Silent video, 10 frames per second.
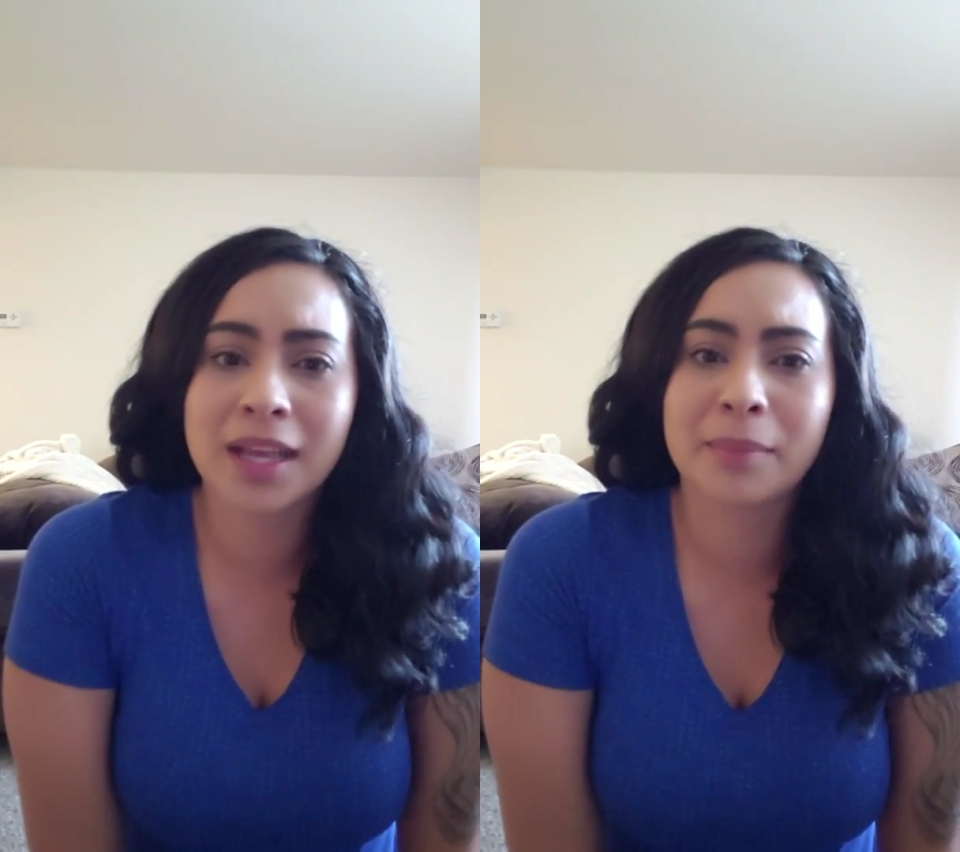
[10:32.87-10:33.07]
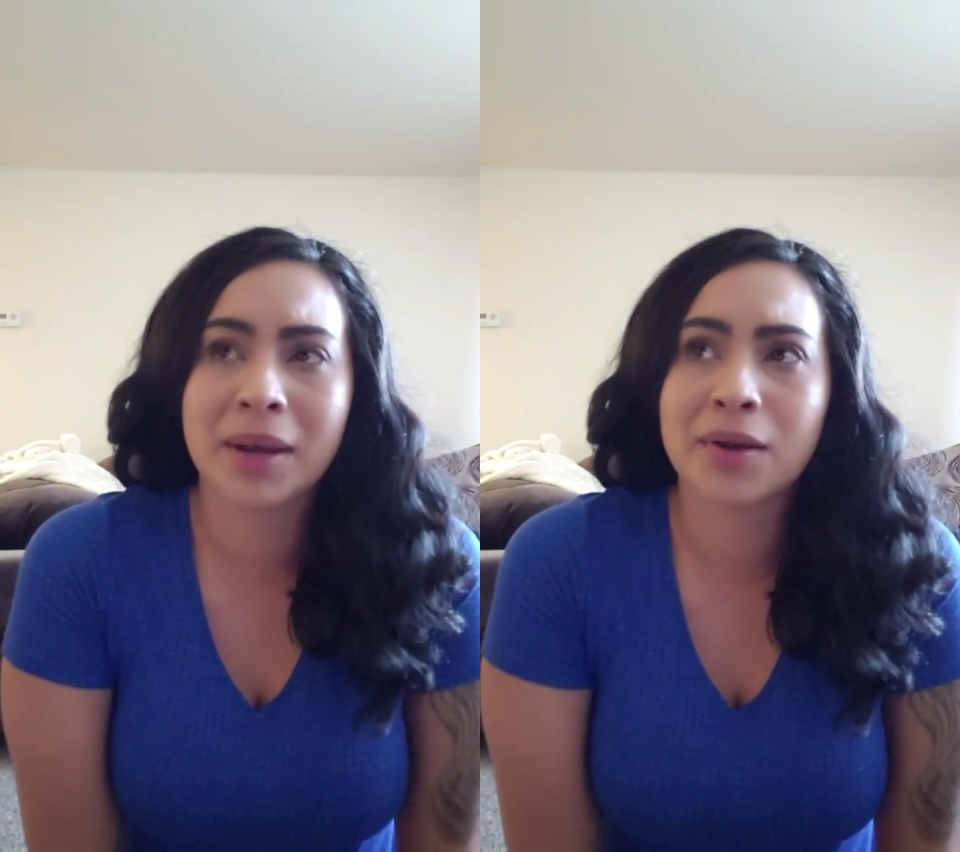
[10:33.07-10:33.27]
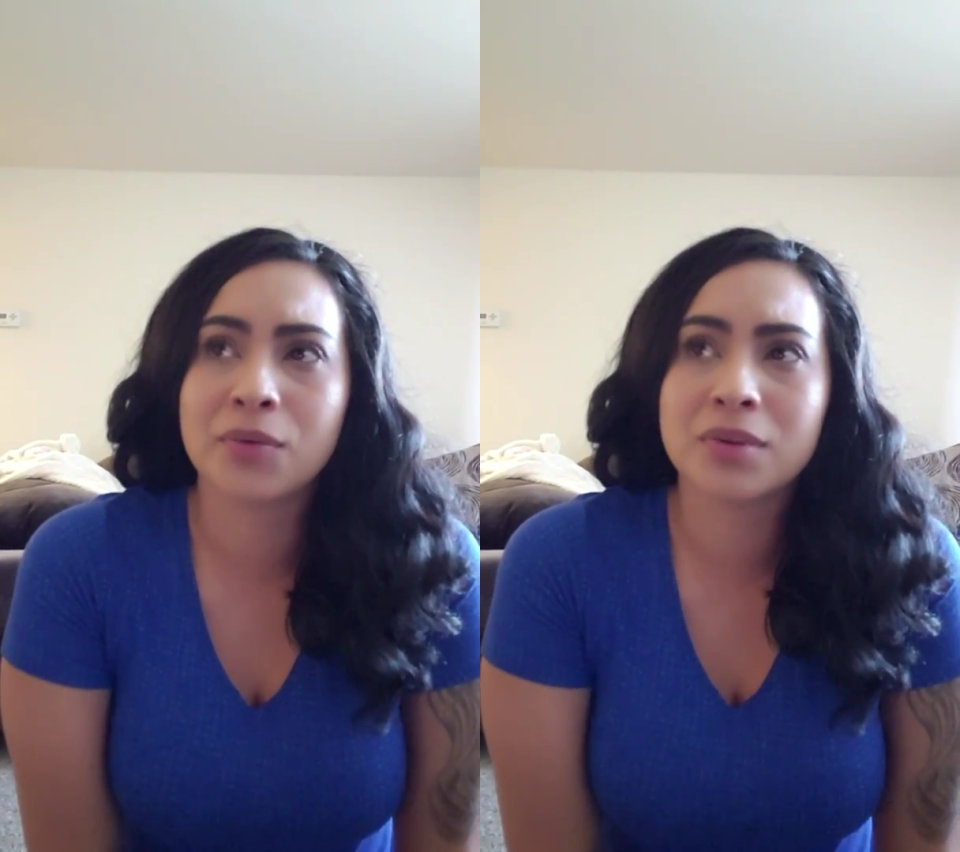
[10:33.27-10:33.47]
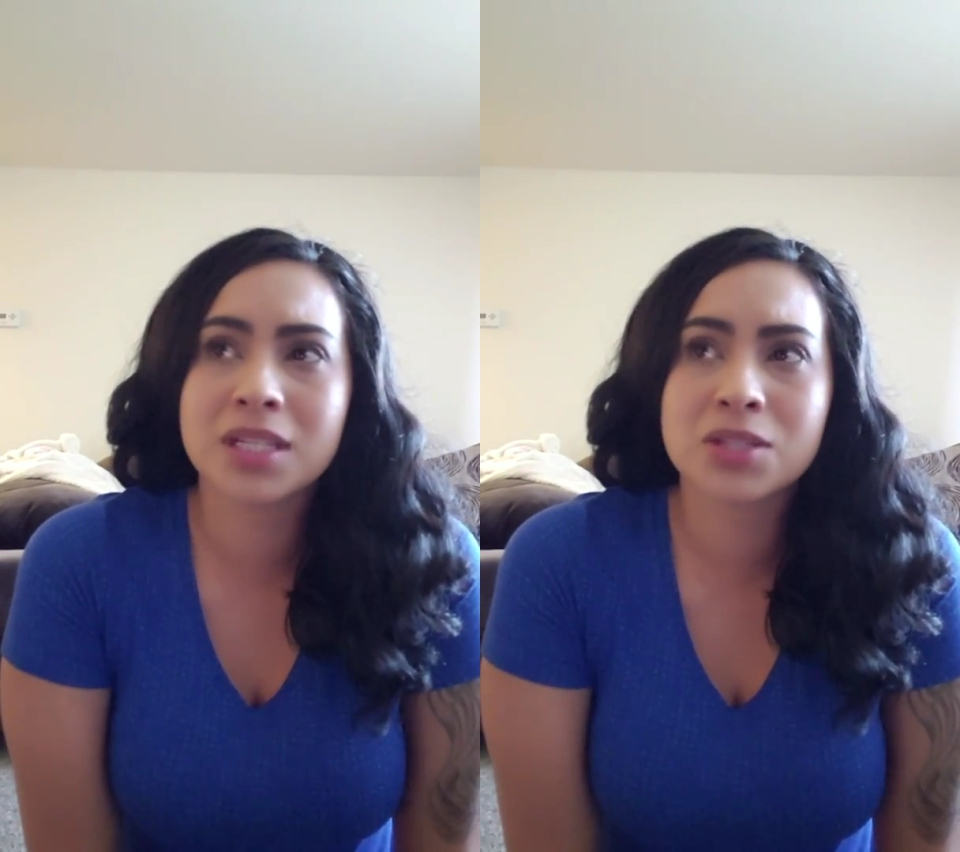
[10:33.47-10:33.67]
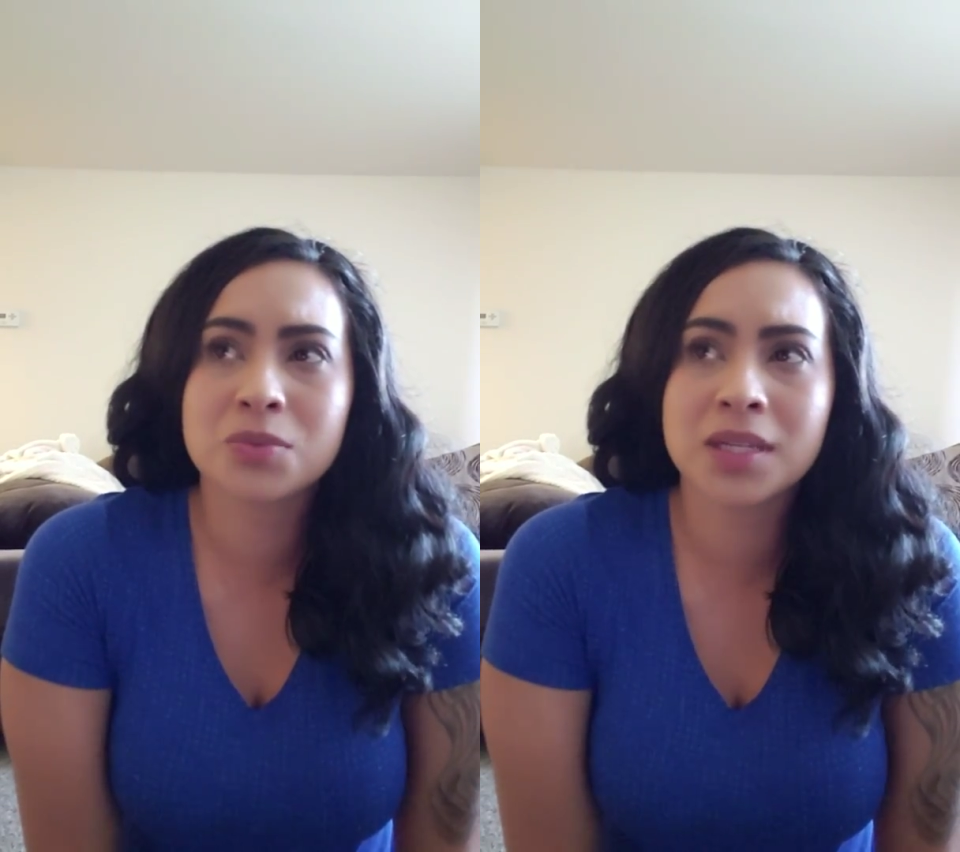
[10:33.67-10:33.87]
like my
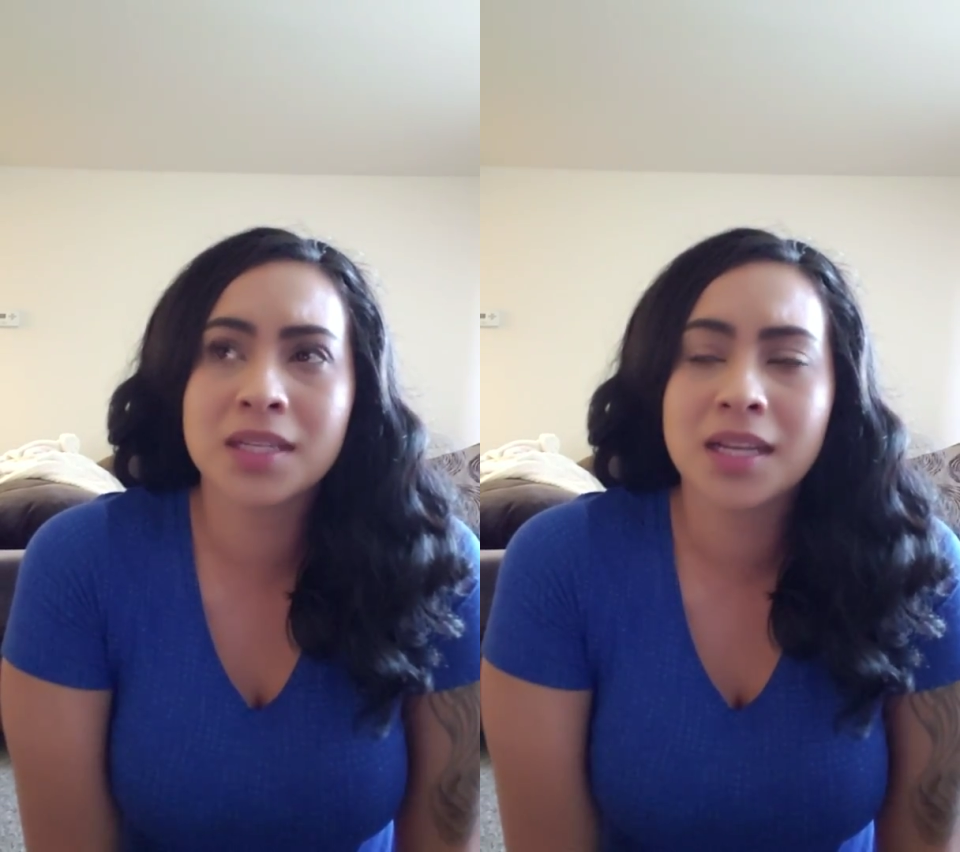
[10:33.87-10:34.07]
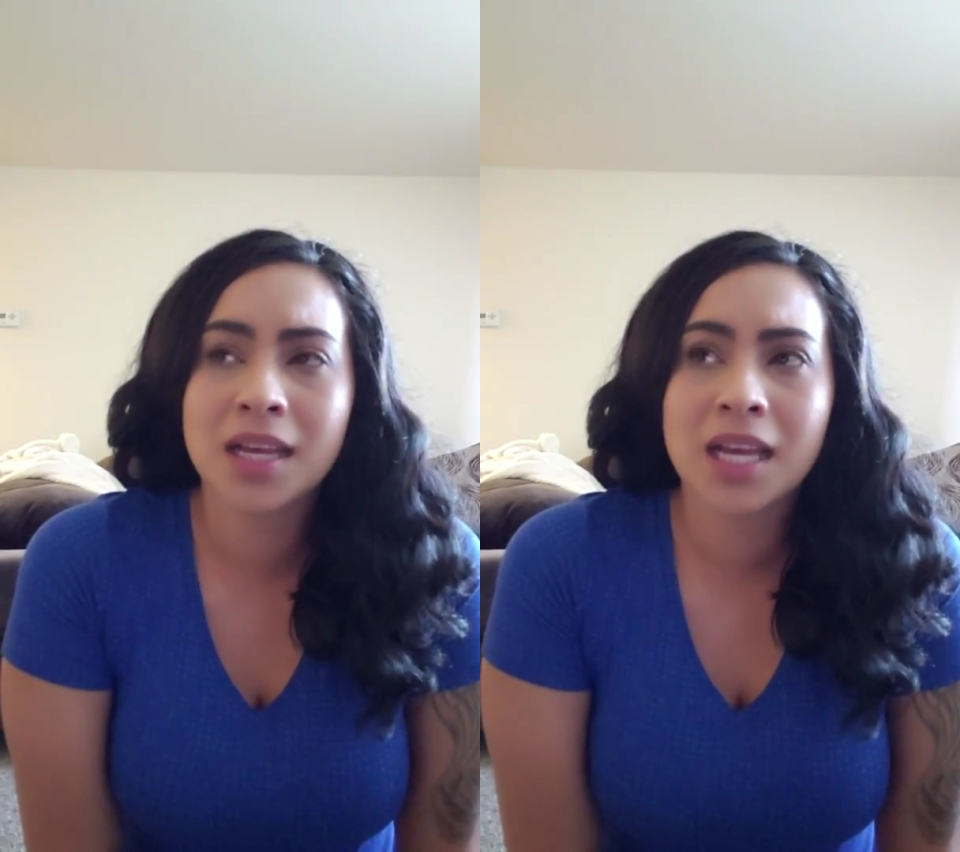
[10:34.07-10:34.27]
oldest one,